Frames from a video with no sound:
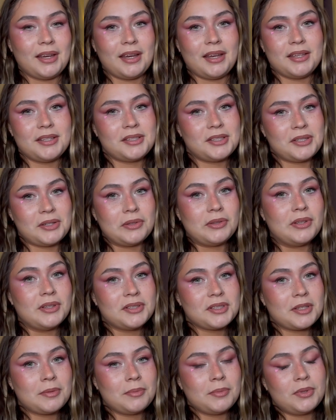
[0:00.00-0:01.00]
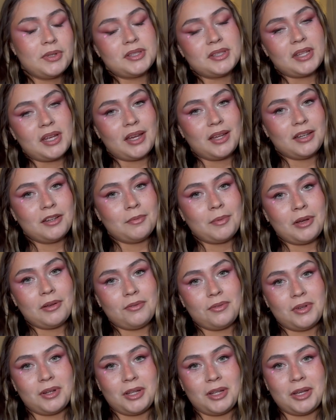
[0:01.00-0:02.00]
So this completes the end of my
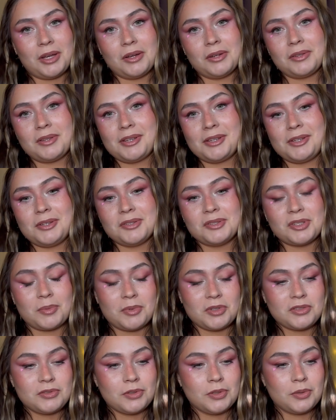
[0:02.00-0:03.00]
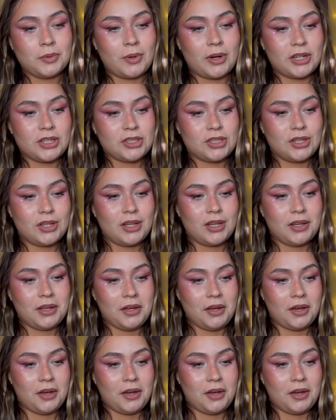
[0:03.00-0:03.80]
video. Thank you so much for watching.